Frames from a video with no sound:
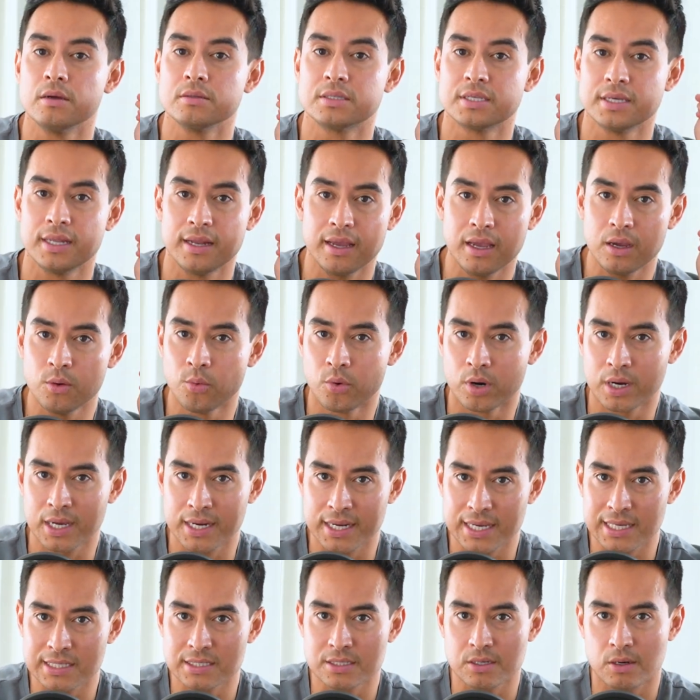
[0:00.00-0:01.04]
Today, we're going
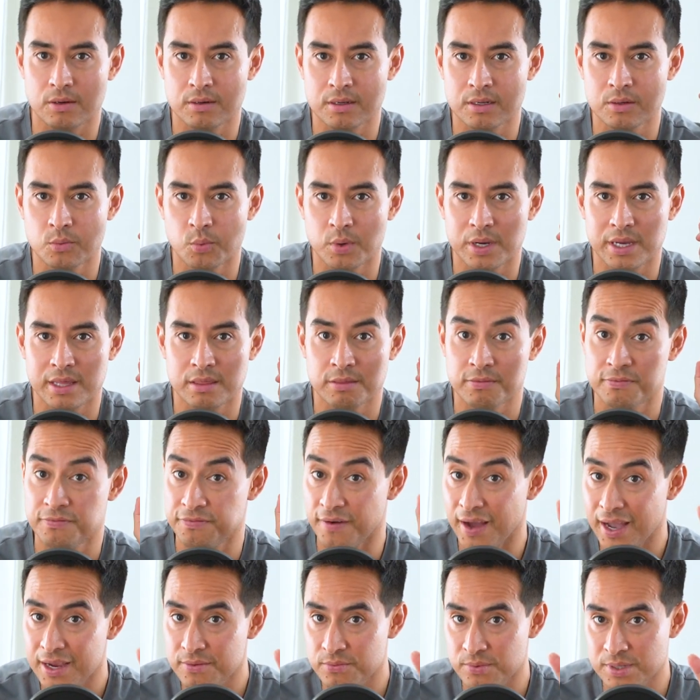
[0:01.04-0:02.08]
to get started with
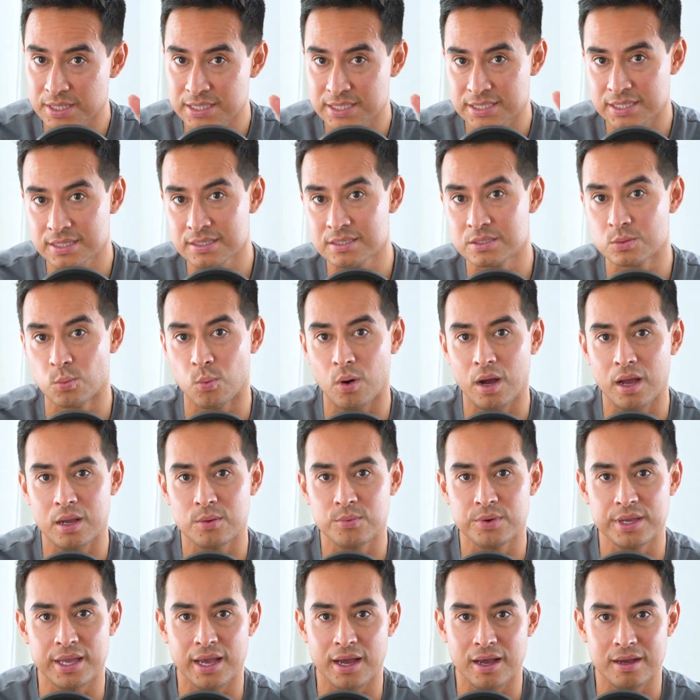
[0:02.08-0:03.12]
five reasons why
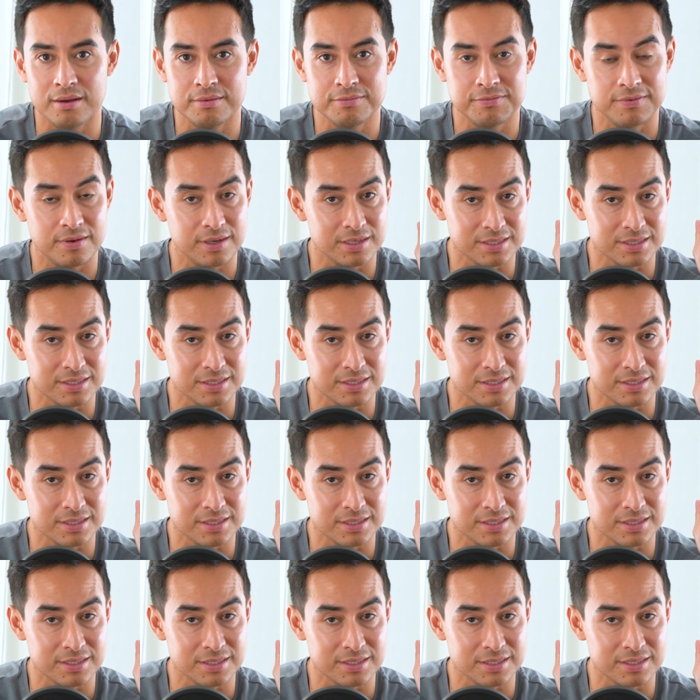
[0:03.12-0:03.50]
we have